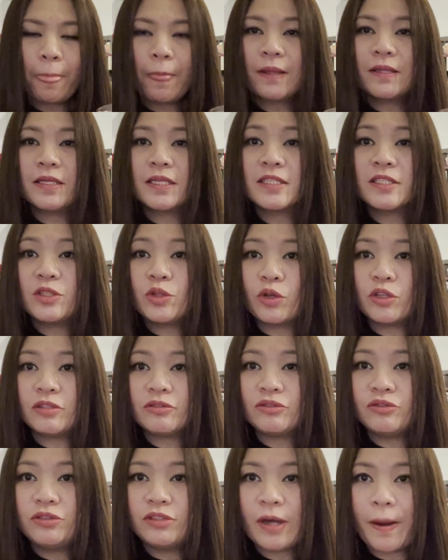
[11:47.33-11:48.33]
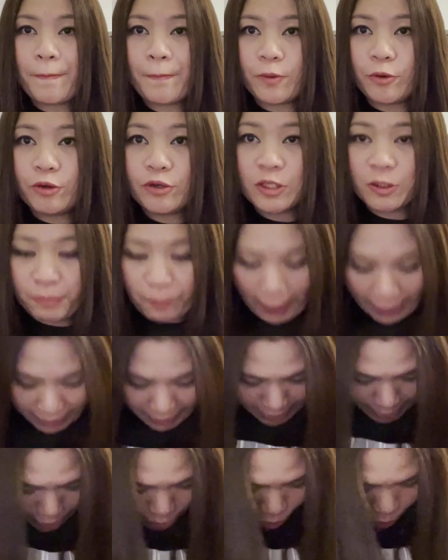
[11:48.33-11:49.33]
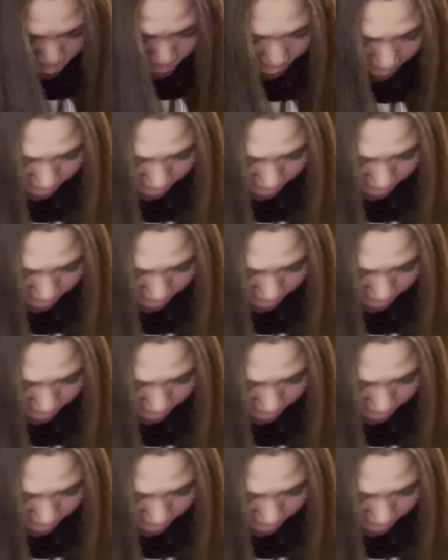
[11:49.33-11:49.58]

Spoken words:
Just don't drop or spill in your